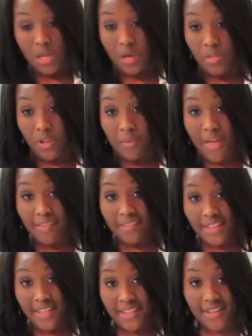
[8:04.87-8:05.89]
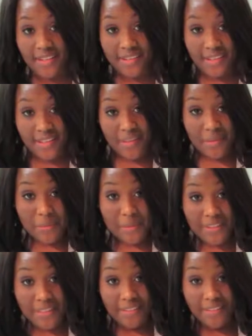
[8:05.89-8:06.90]
blow him out, and then I'll see you when we're
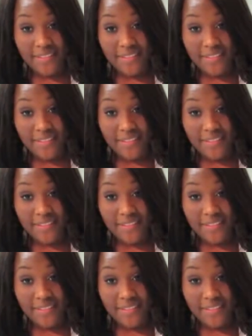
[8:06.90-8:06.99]
done.